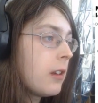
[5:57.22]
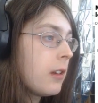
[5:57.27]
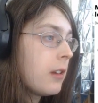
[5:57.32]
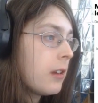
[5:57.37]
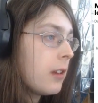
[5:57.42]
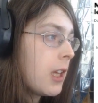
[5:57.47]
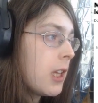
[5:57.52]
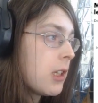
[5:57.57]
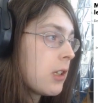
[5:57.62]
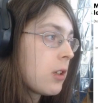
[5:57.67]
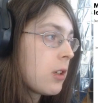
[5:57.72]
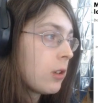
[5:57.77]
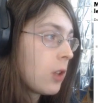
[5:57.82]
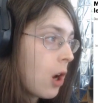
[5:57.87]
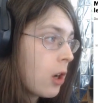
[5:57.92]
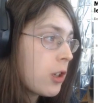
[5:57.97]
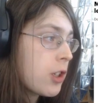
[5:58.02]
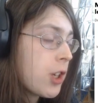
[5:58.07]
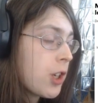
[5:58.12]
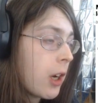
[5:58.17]
is
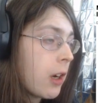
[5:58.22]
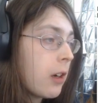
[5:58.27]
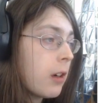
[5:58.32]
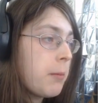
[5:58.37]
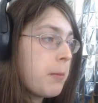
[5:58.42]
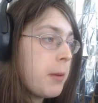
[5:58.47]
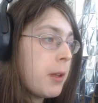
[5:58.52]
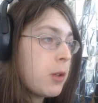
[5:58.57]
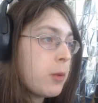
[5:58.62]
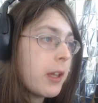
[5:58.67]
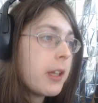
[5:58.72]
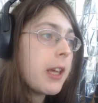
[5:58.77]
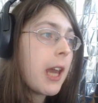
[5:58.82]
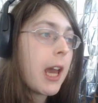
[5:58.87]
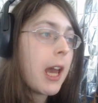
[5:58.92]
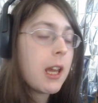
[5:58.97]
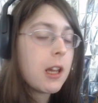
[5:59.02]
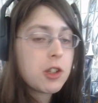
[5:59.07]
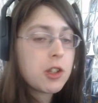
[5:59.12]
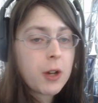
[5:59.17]
larger between
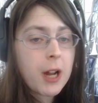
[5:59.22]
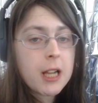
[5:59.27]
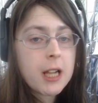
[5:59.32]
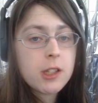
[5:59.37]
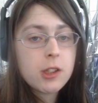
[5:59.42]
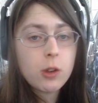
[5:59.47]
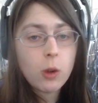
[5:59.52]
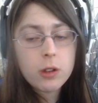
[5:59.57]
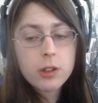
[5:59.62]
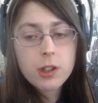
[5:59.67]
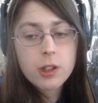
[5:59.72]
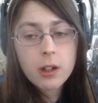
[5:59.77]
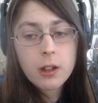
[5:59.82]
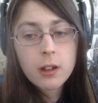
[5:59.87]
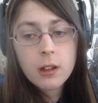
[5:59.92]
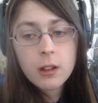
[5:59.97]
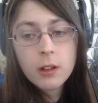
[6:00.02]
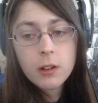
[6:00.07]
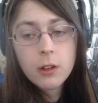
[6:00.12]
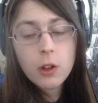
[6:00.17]
gay and trans
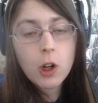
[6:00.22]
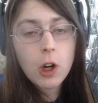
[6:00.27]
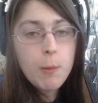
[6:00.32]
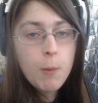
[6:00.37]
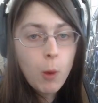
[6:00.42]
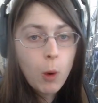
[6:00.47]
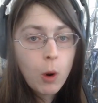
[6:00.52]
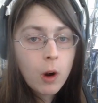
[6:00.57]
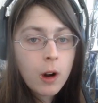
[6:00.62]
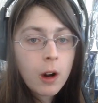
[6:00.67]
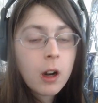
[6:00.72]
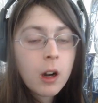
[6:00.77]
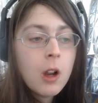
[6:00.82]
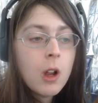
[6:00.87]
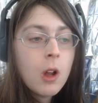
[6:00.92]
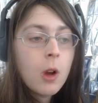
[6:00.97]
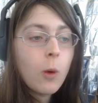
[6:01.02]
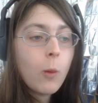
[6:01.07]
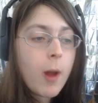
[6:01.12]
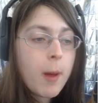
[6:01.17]
torture. There are more
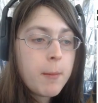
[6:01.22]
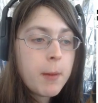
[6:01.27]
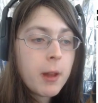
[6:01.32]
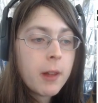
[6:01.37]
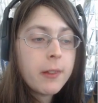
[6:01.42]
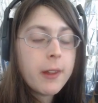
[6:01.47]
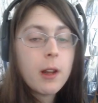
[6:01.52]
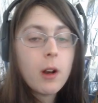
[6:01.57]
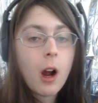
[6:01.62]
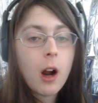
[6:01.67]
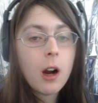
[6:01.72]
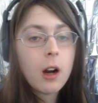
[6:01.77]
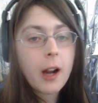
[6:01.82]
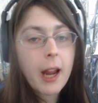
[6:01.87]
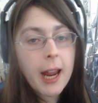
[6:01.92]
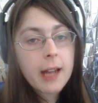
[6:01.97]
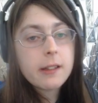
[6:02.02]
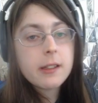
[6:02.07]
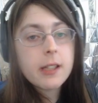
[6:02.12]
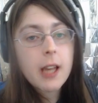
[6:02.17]
women that are
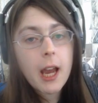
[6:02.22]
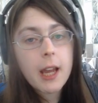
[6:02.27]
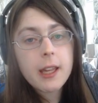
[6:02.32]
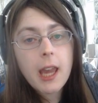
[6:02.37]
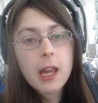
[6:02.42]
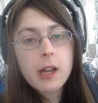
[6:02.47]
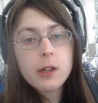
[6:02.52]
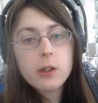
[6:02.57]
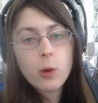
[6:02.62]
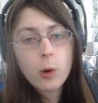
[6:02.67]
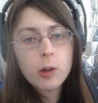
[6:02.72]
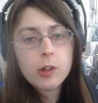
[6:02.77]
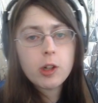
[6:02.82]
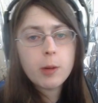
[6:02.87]
anti-gay torture